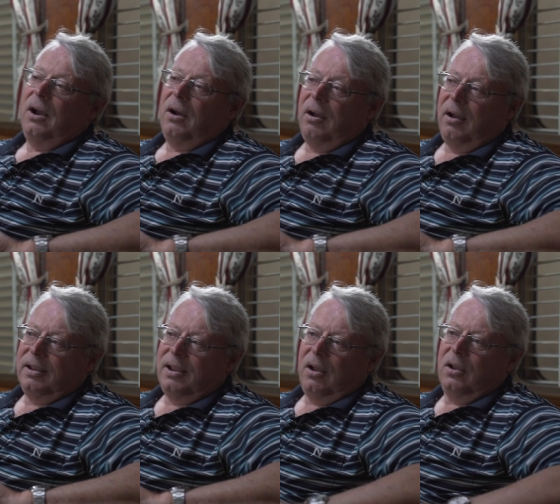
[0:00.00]

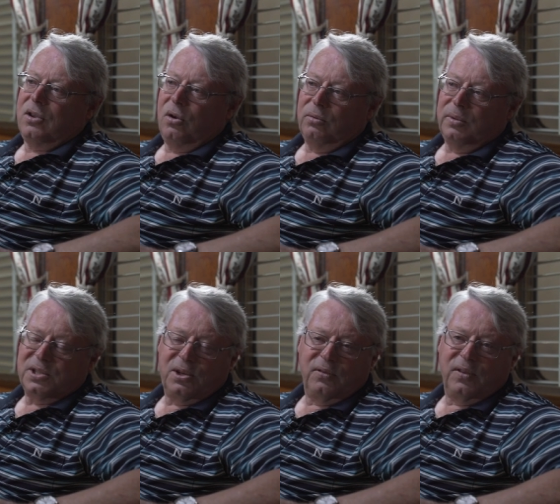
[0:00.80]
I, I call
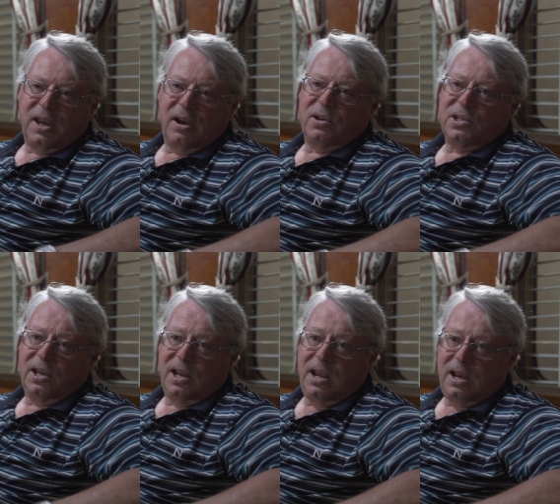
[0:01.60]
myself the
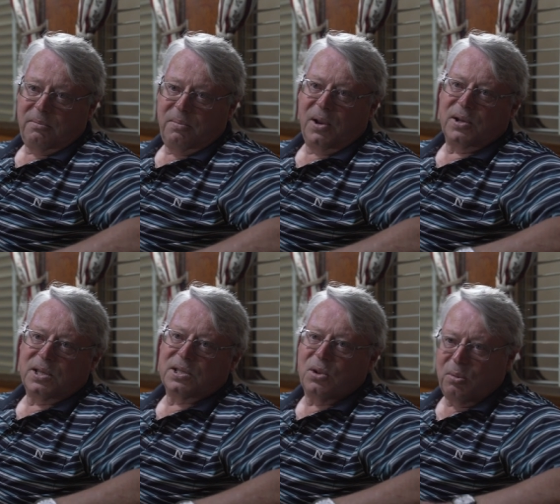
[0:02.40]
kerosene kid because
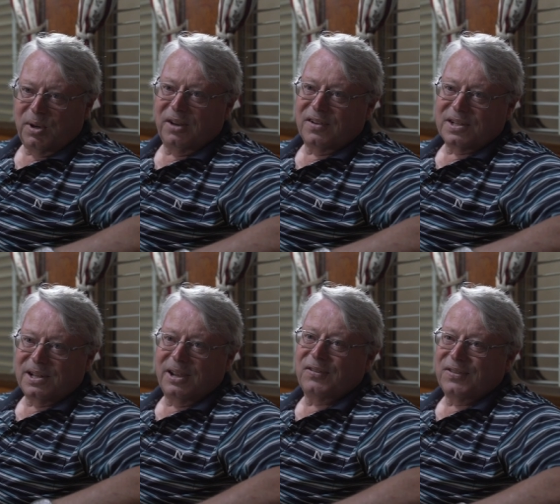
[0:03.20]
there's not many of us
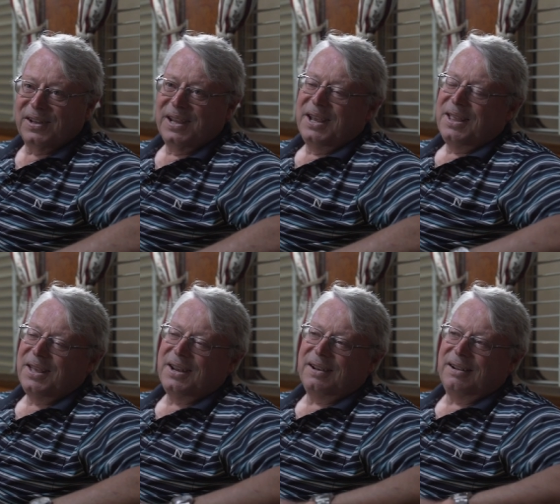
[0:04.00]
left that